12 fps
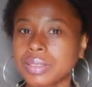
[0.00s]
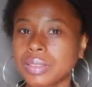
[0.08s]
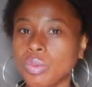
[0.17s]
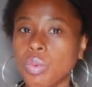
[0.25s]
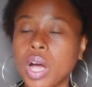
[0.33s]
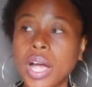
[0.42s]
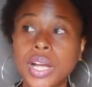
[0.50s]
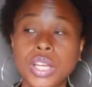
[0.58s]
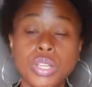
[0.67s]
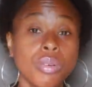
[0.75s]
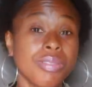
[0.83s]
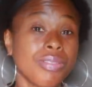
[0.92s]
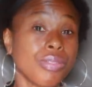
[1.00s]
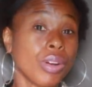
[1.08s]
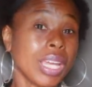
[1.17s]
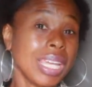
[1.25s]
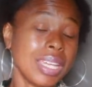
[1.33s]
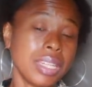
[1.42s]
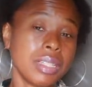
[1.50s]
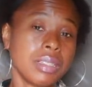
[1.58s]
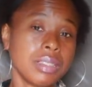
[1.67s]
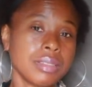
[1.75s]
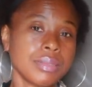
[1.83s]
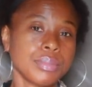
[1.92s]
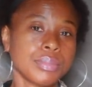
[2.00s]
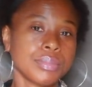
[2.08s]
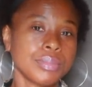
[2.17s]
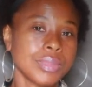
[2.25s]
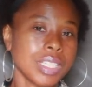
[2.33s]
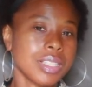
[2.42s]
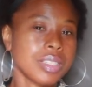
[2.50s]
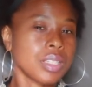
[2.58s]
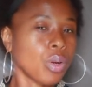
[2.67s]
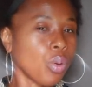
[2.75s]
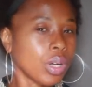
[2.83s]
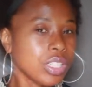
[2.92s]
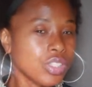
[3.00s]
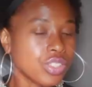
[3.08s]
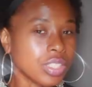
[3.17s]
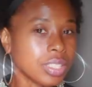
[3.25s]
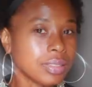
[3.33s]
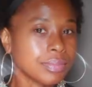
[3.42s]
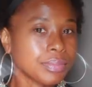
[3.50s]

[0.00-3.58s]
Why are you afraid? Is the question.